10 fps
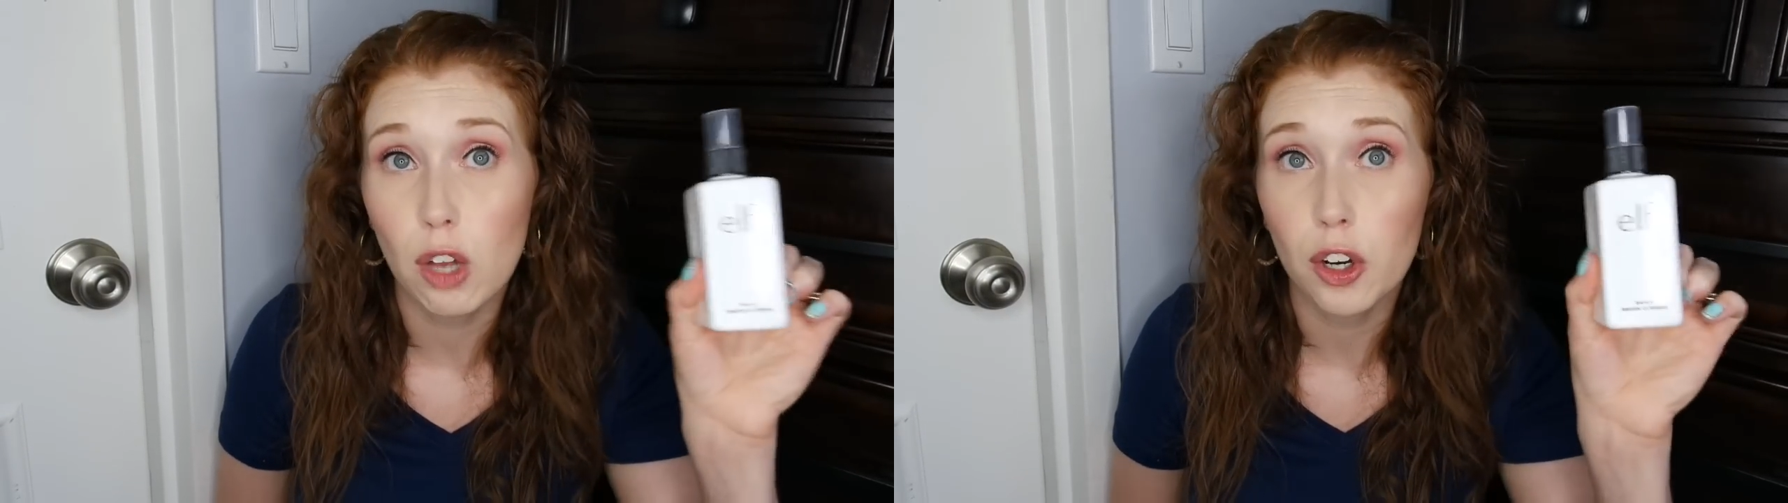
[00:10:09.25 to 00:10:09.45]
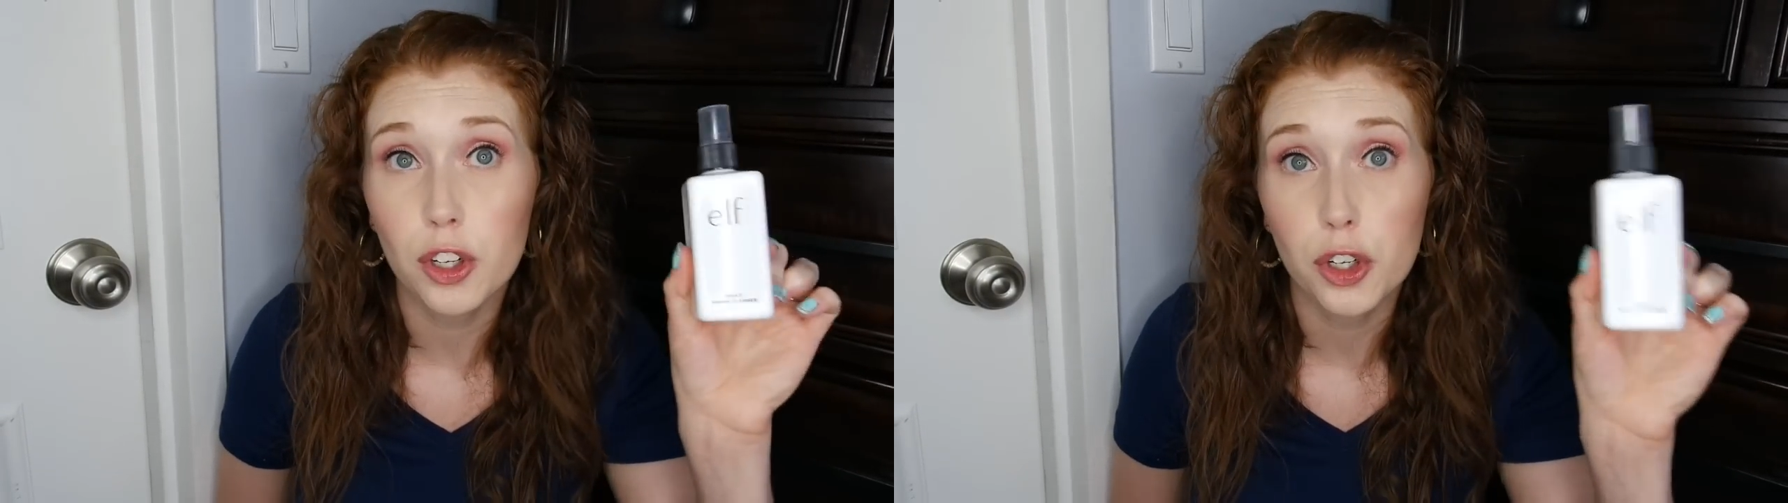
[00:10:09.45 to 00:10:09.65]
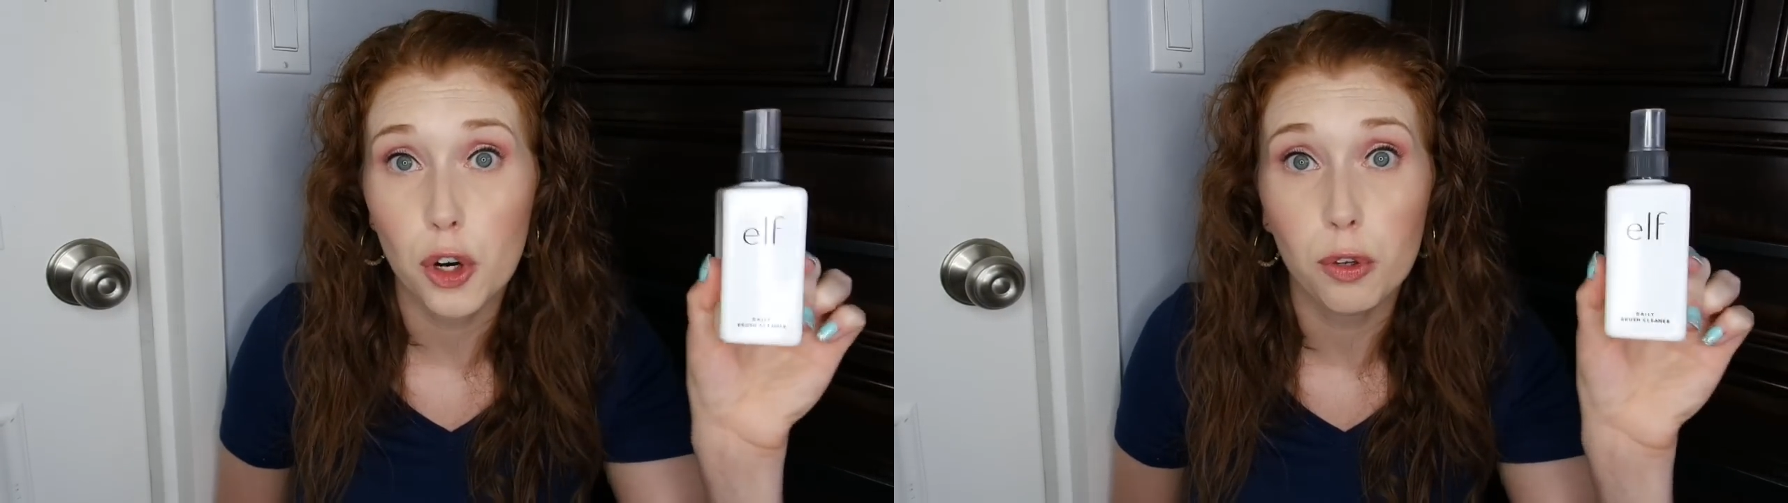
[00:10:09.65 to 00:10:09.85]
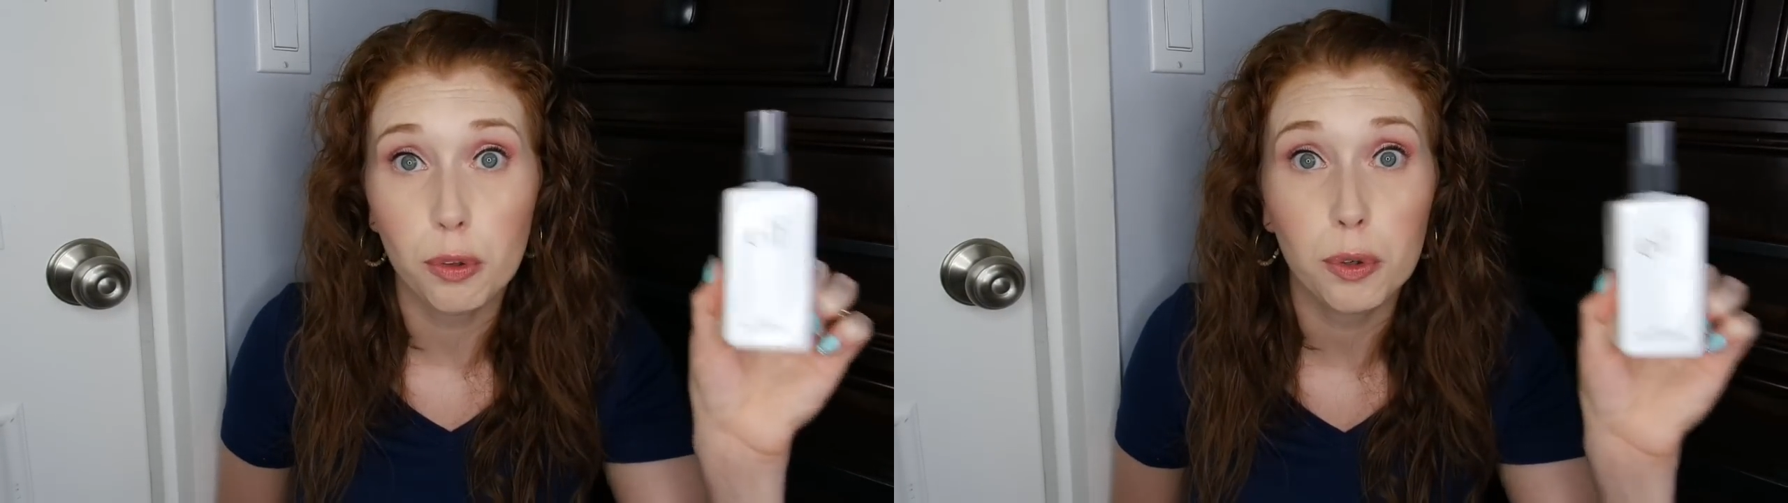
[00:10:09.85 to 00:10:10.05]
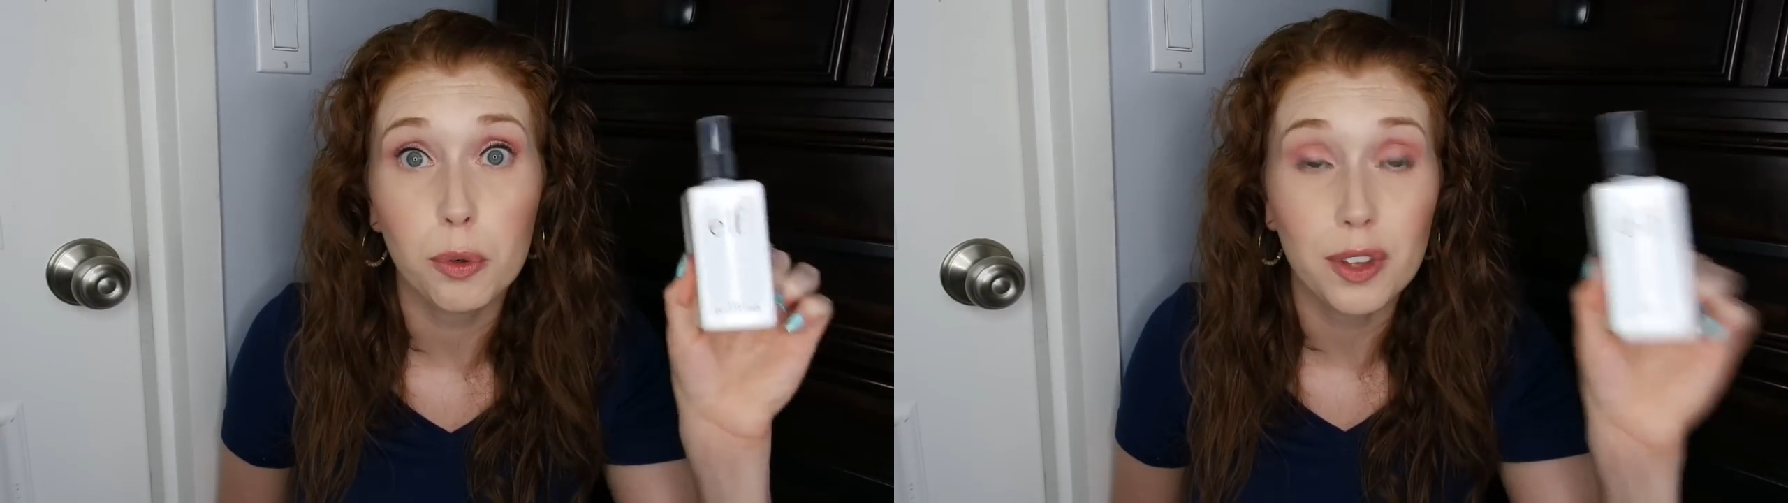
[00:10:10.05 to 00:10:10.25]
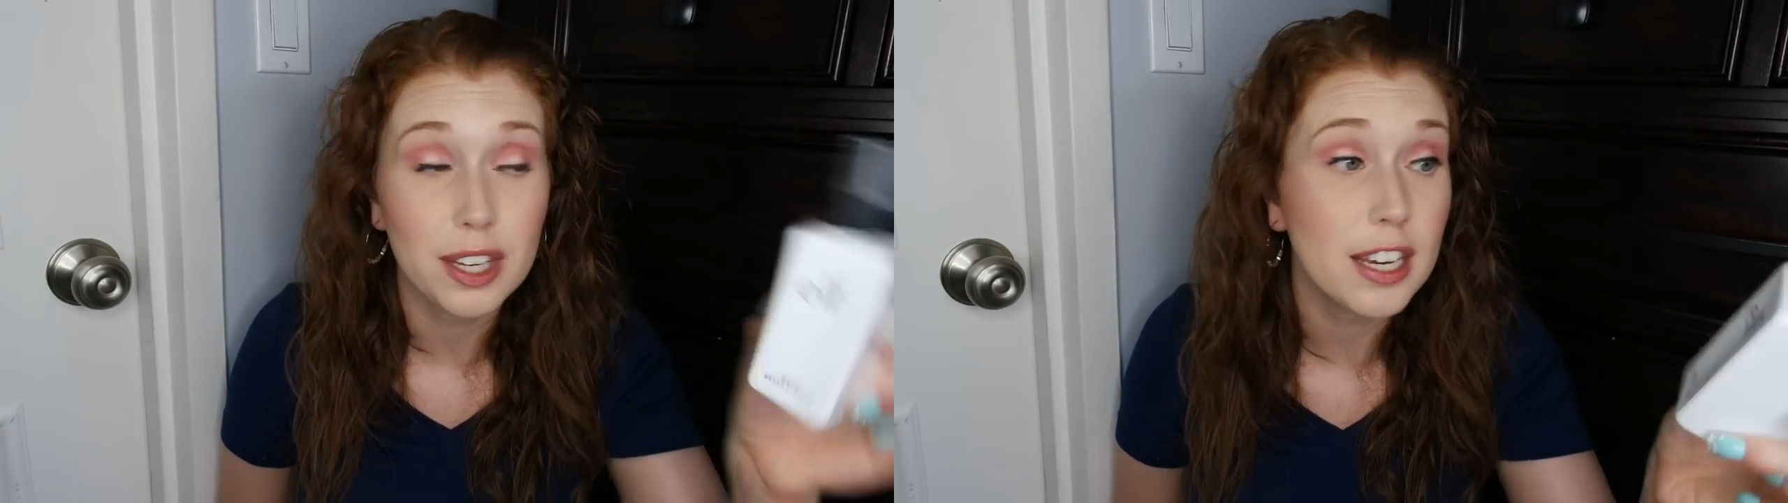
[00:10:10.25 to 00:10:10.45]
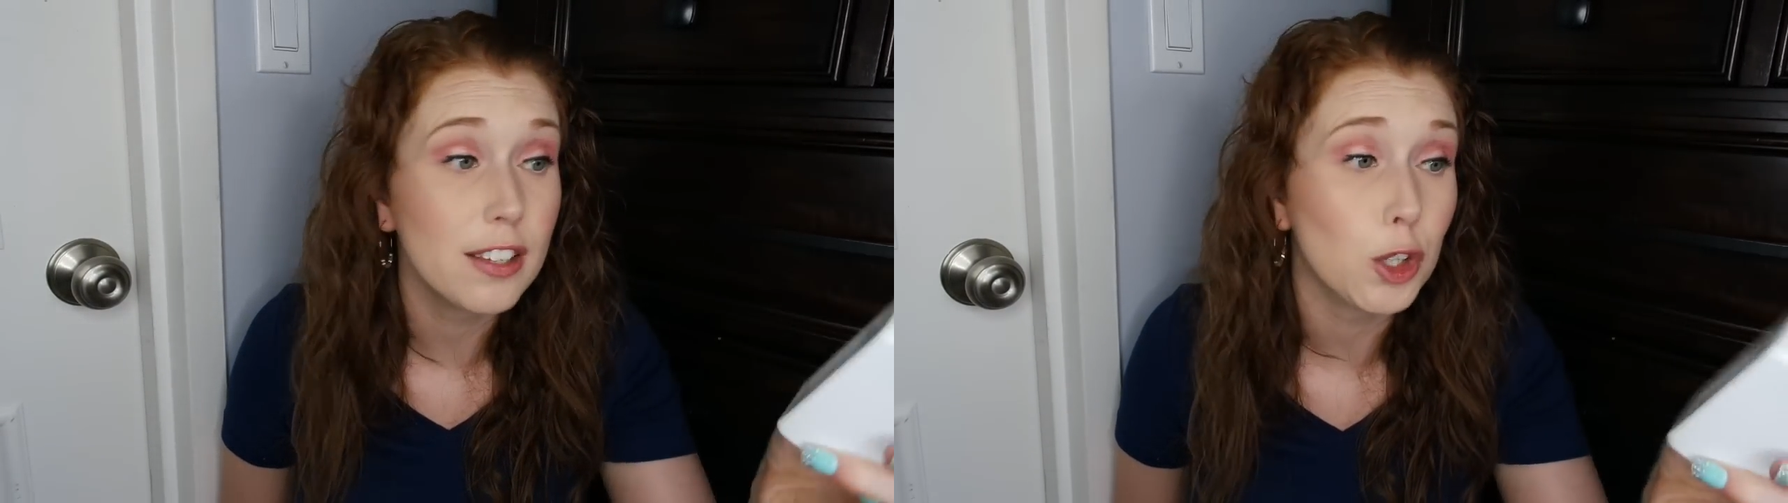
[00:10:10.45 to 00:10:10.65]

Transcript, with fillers: longer to go through these.